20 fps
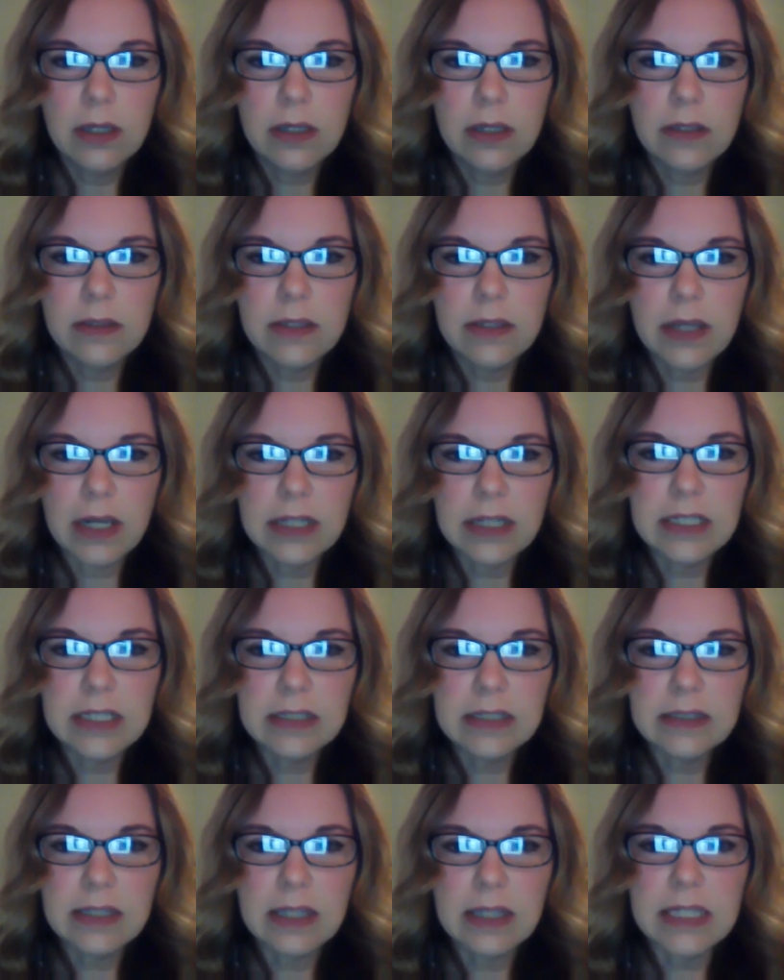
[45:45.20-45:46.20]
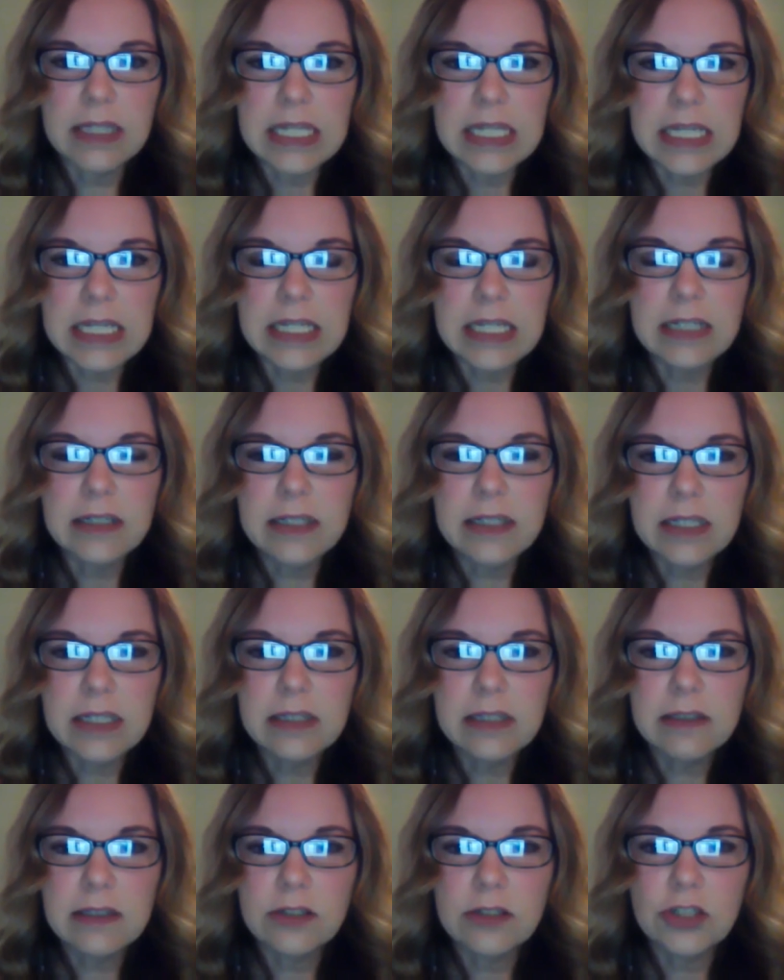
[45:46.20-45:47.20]
The idea is that the
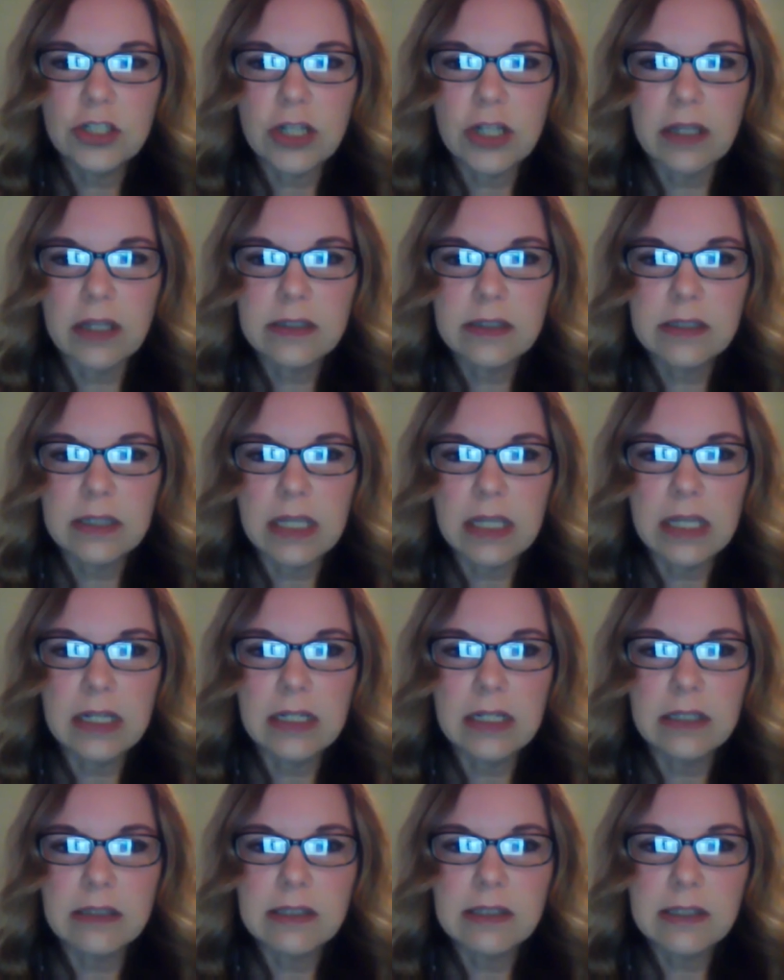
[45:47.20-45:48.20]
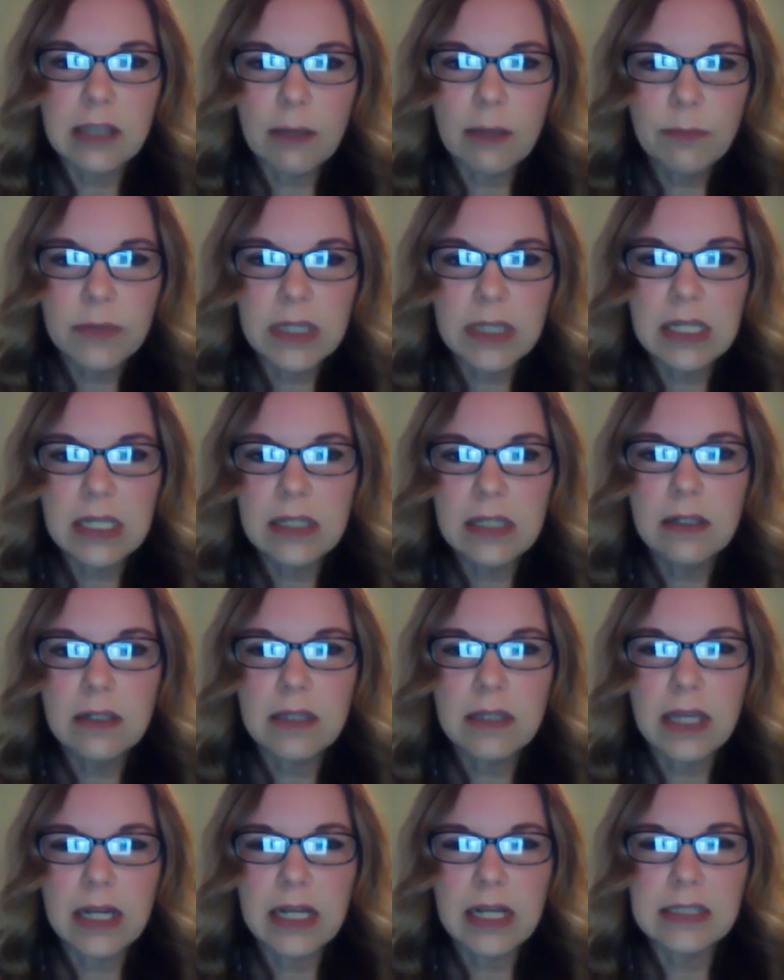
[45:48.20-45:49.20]
ED suggests it is something
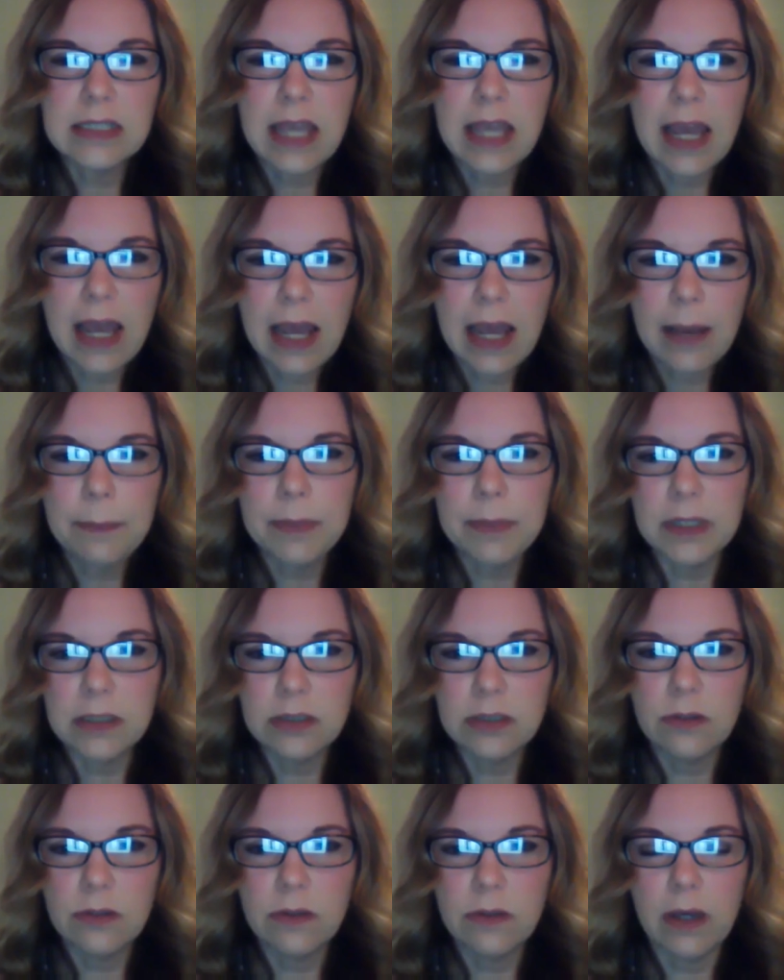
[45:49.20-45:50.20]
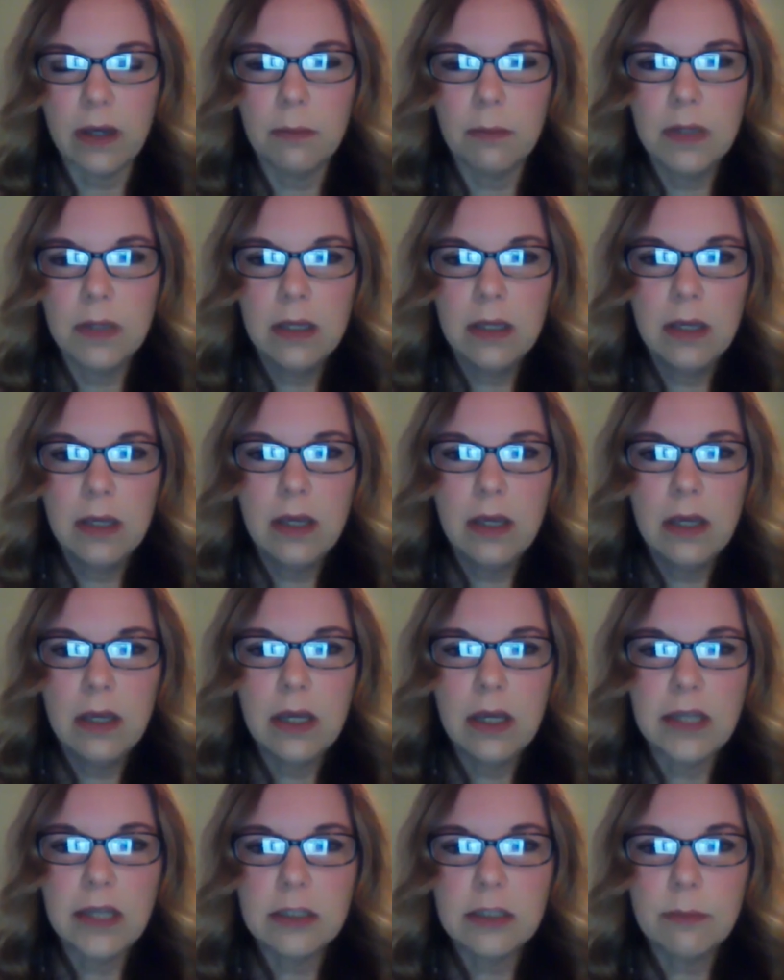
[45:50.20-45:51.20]
that has happened to them
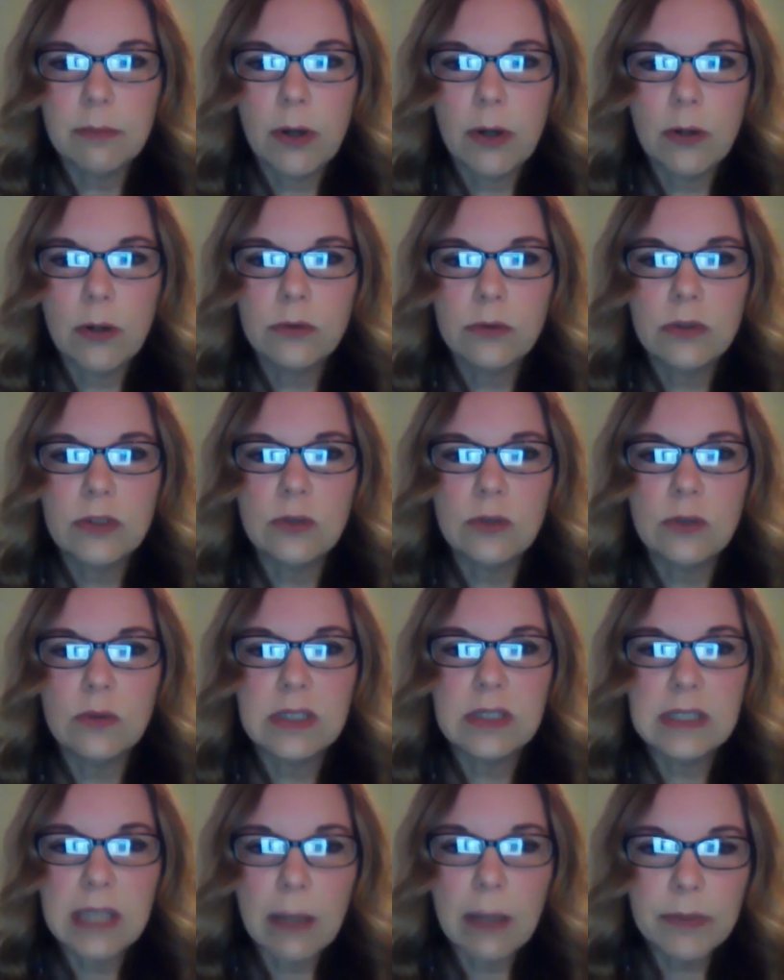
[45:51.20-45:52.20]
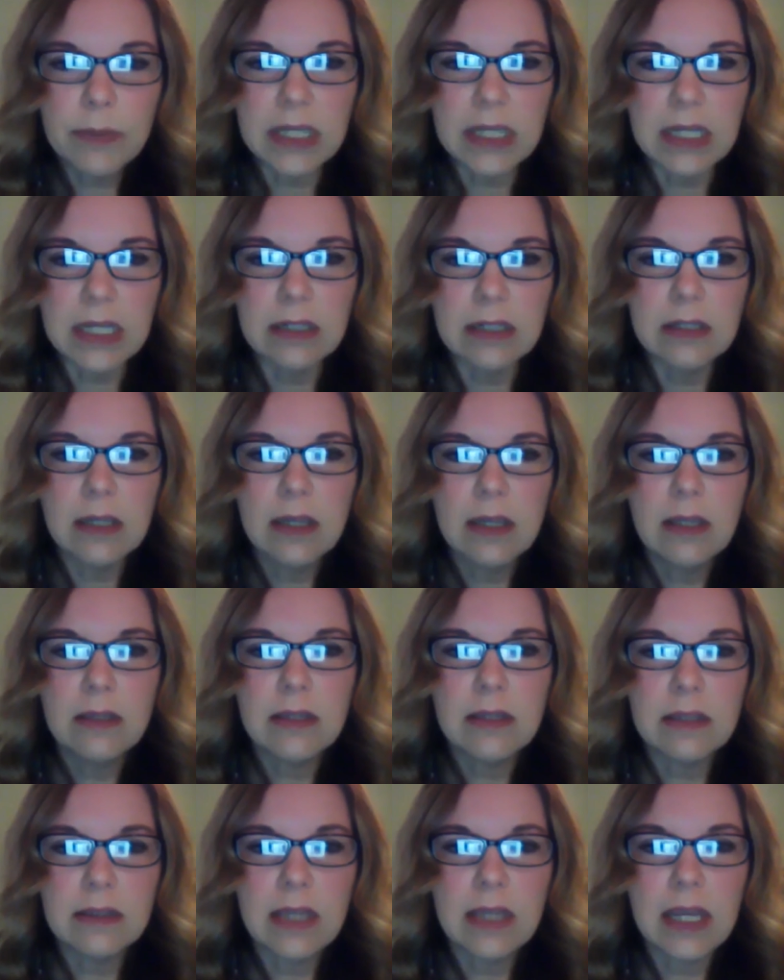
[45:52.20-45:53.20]
as opposed to something
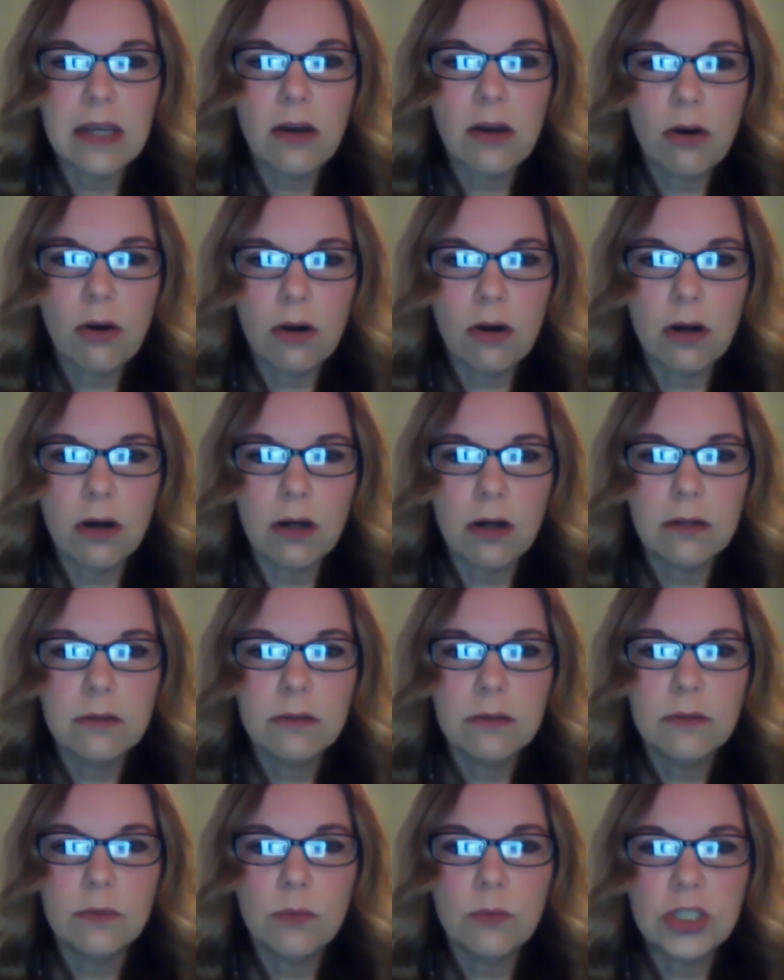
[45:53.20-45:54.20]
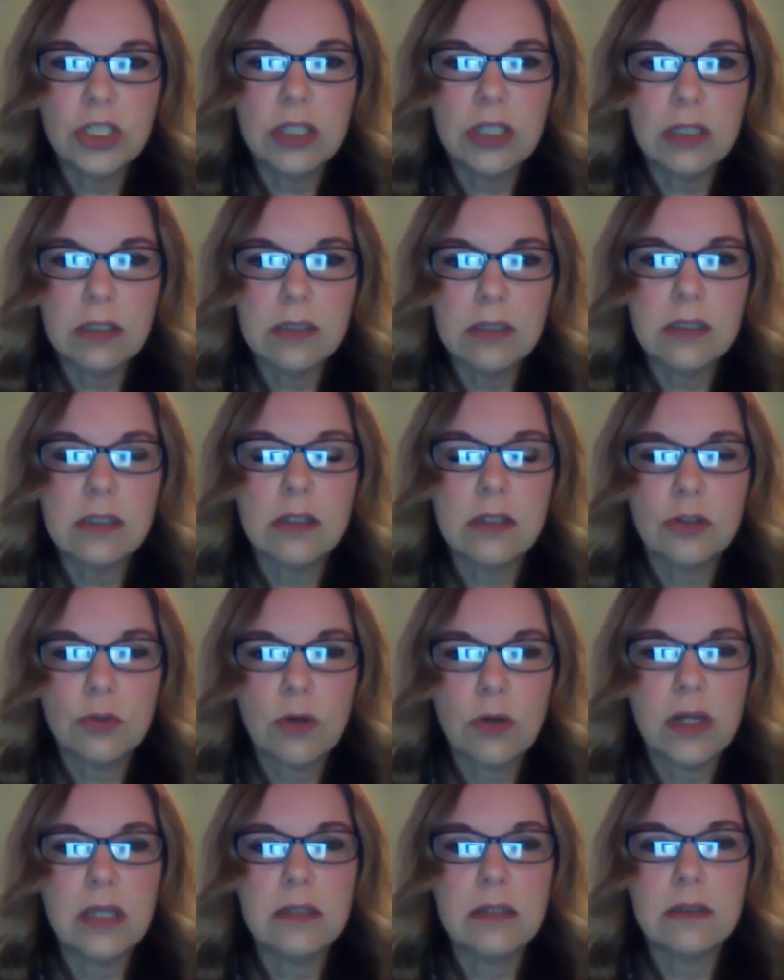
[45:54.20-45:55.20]
that they are, which is
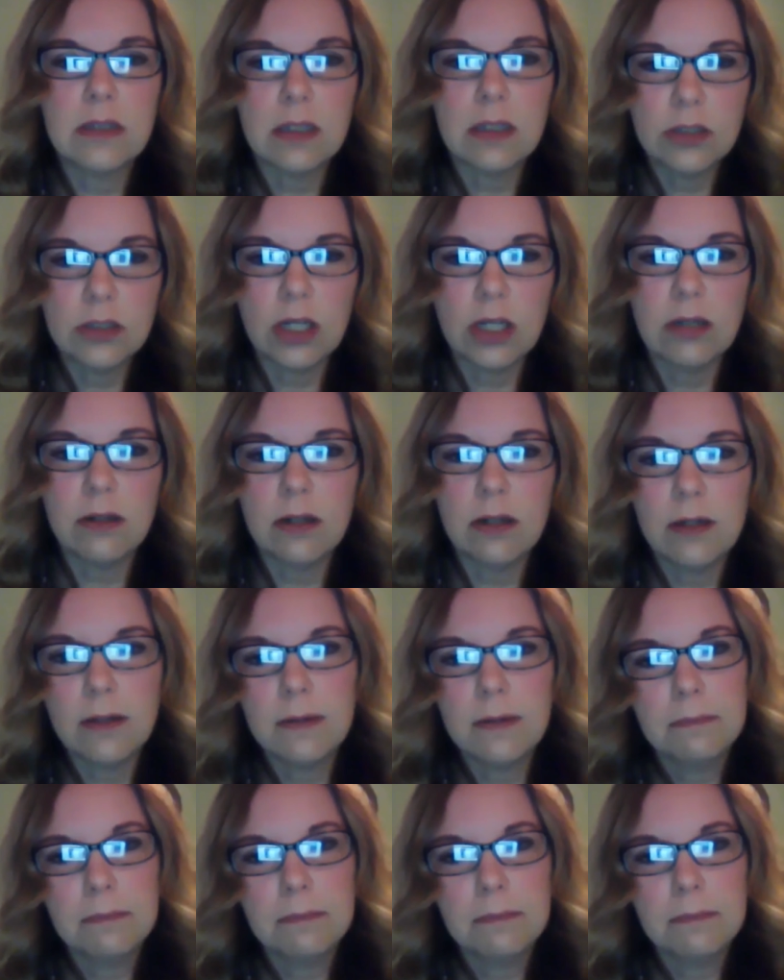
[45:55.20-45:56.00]
transgender.